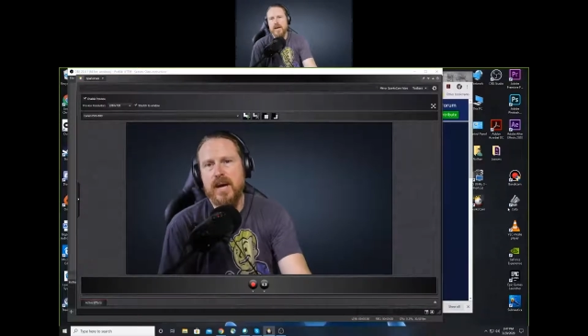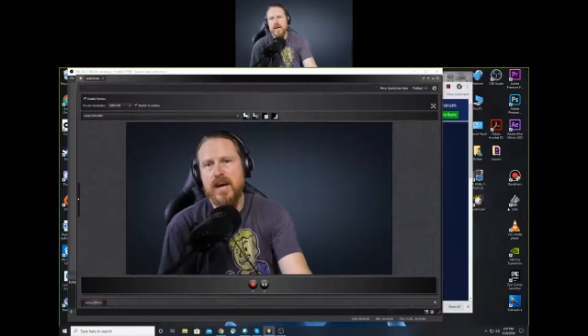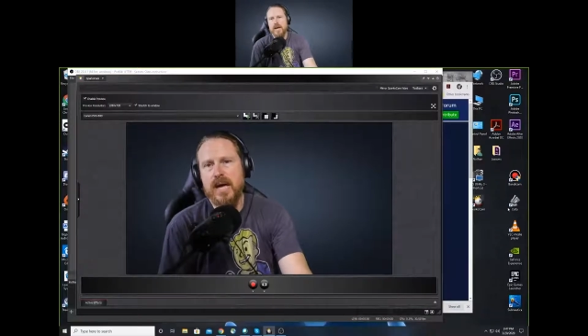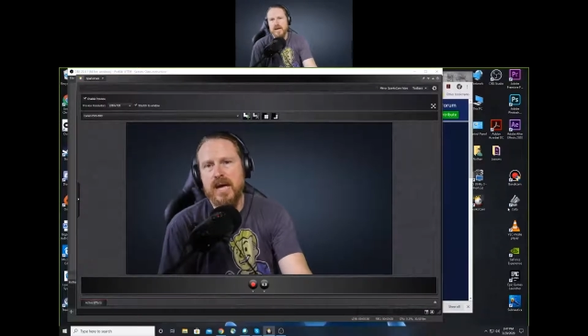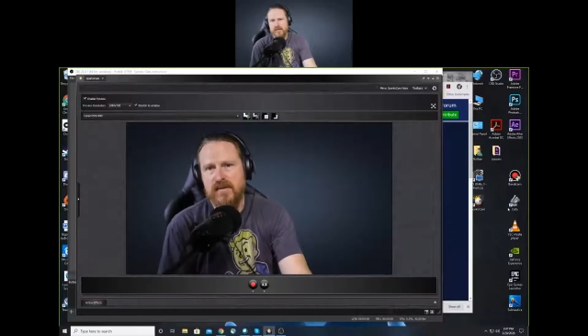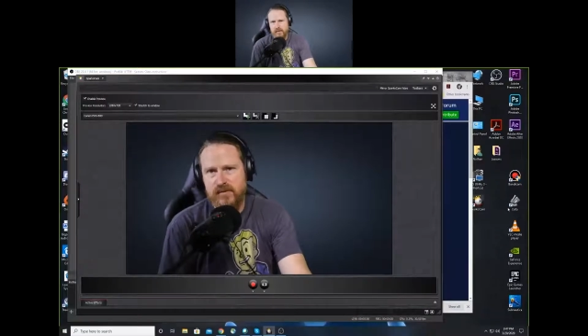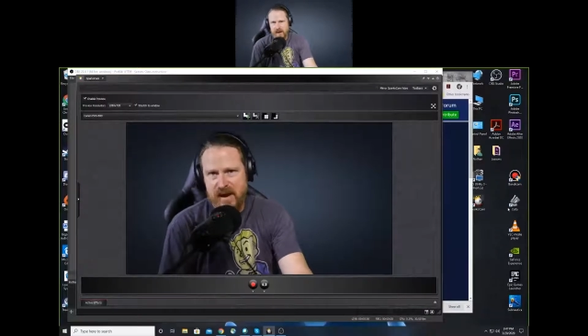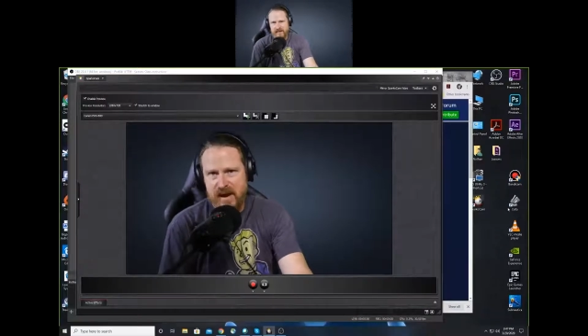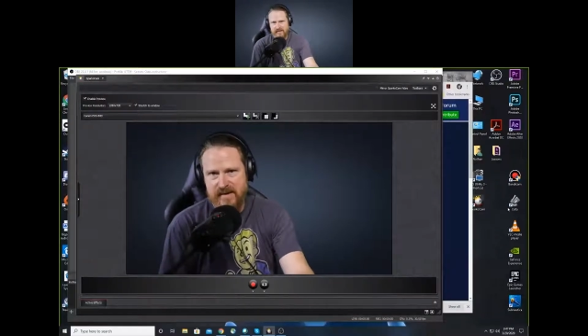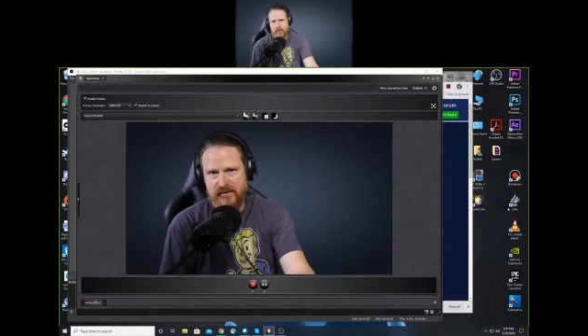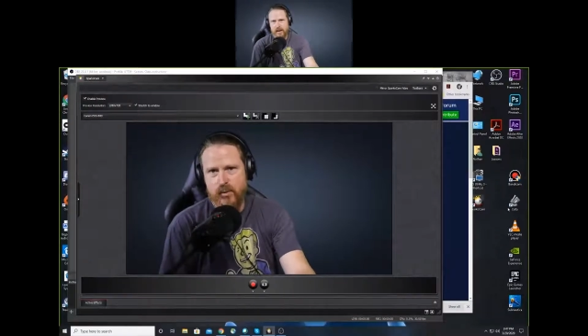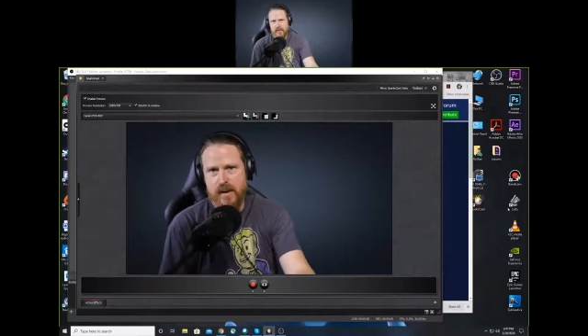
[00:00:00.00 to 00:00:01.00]
if you have a
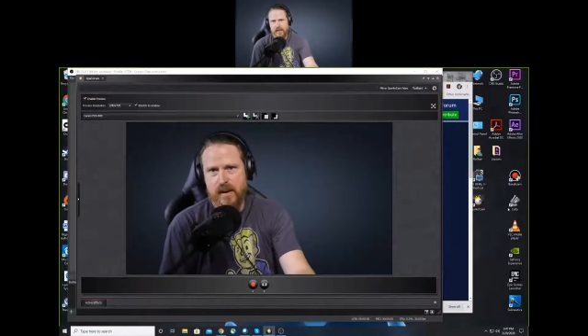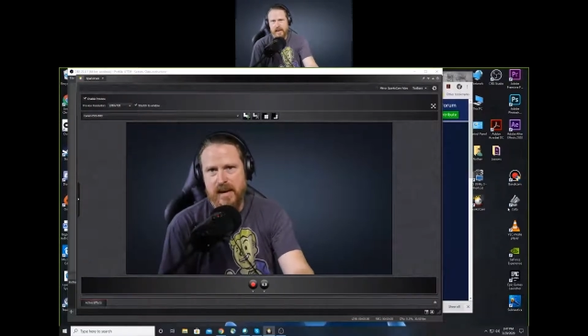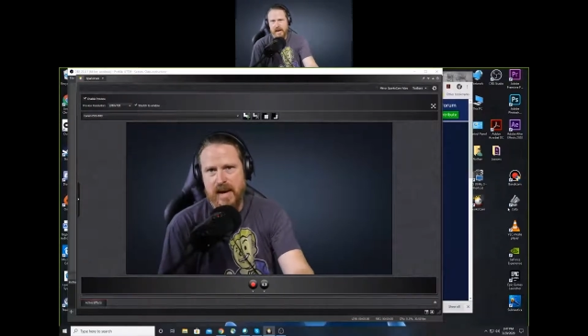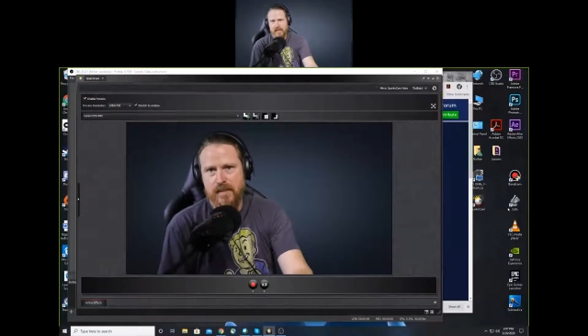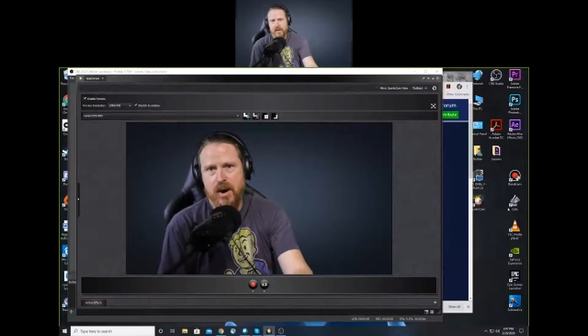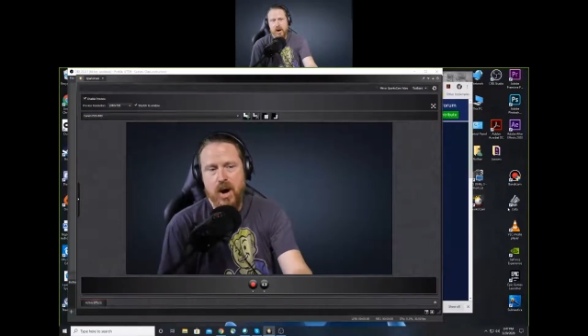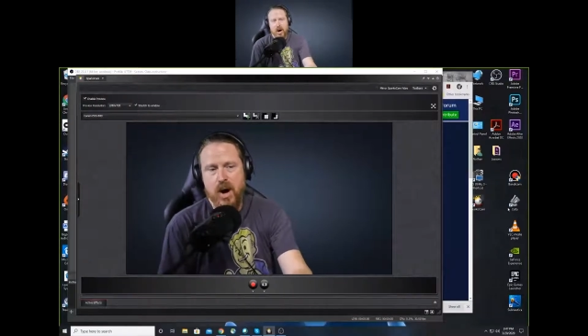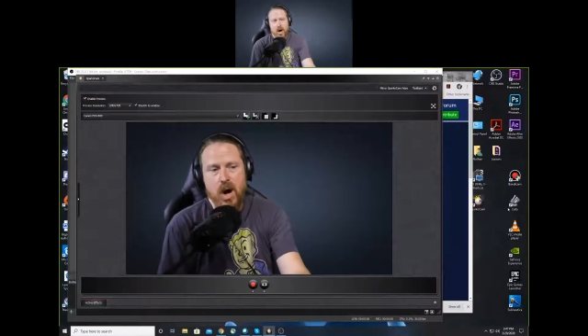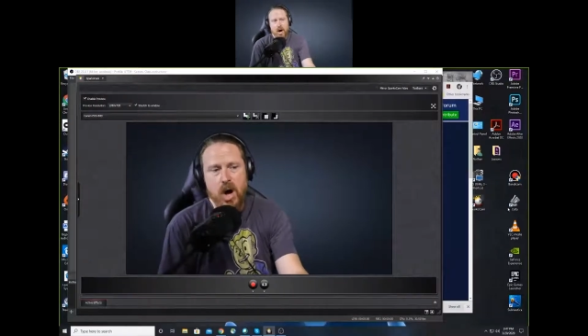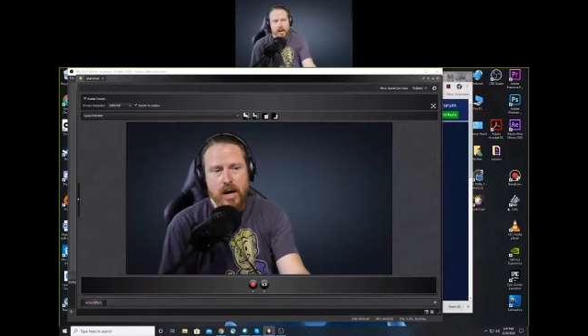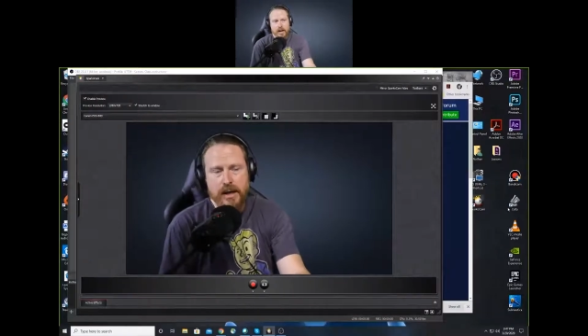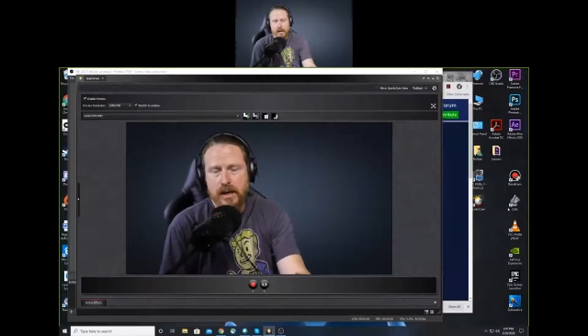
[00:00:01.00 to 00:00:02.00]
webcam
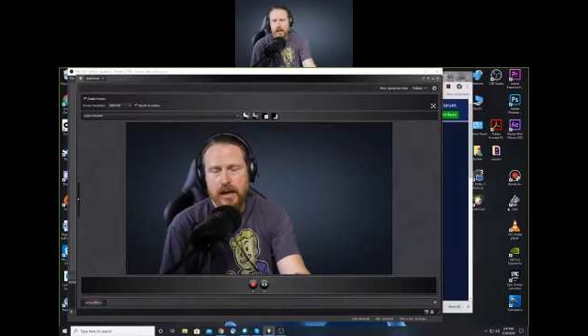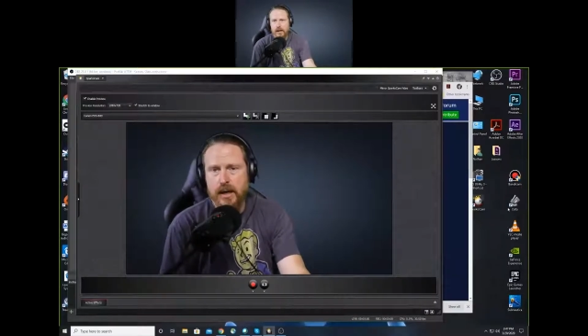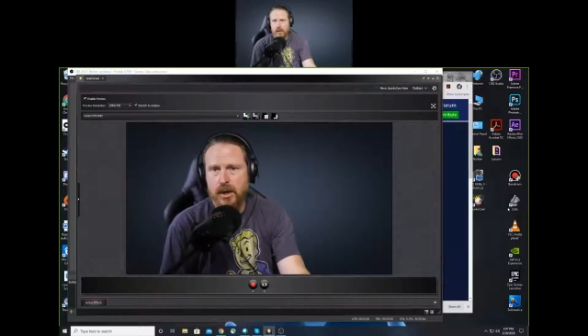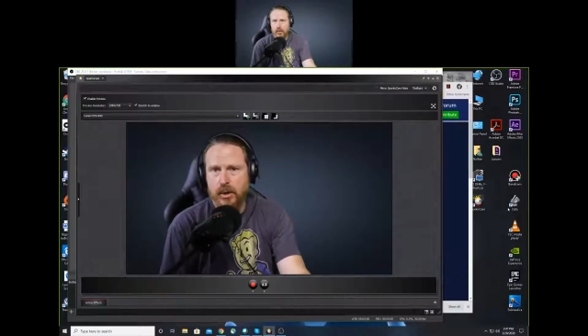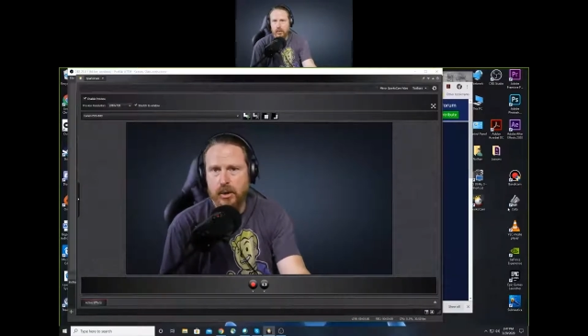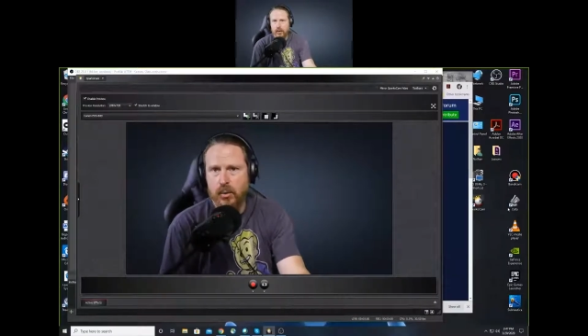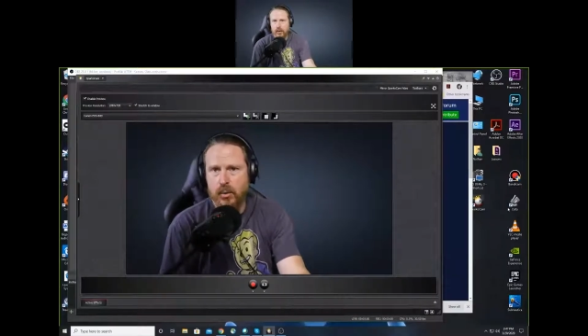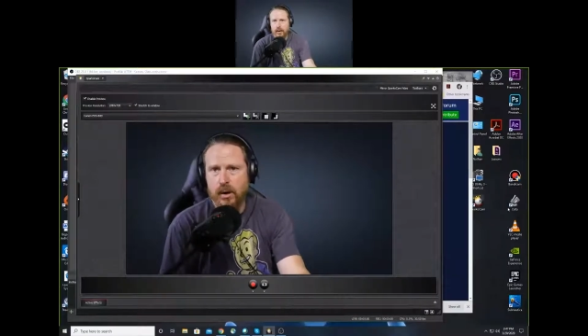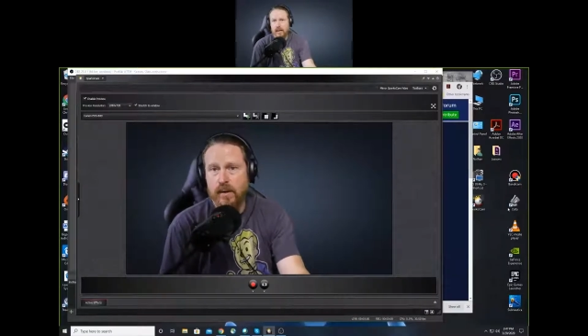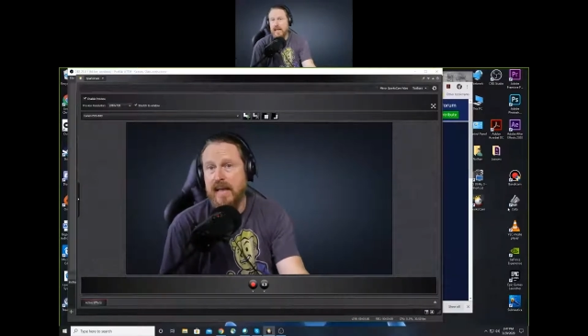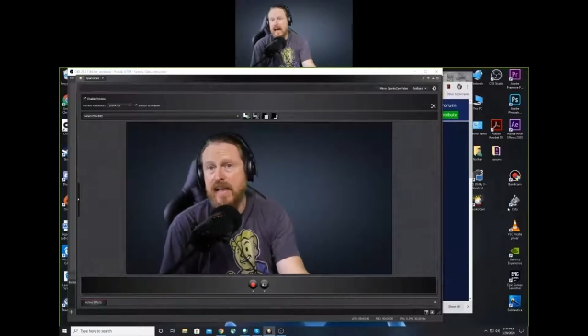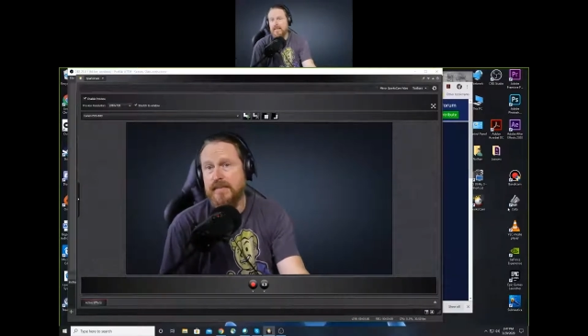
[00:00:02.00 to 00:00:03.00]
on your
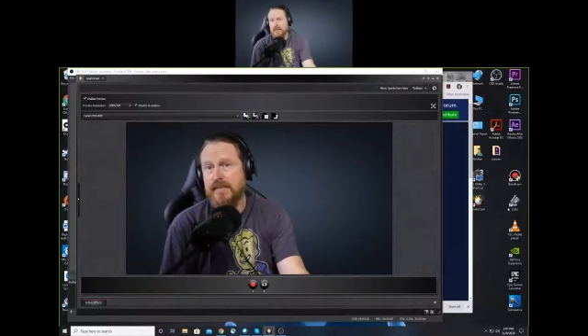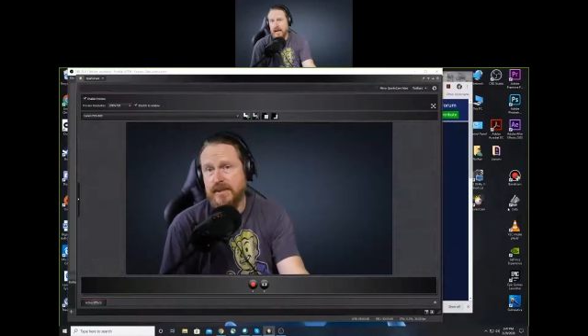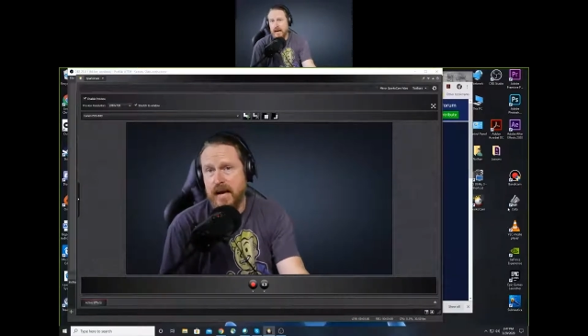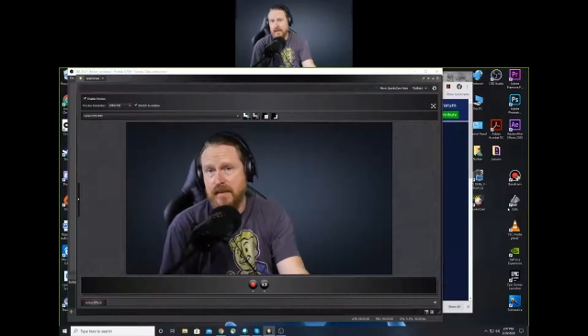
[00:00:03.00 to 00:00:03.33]
laptop,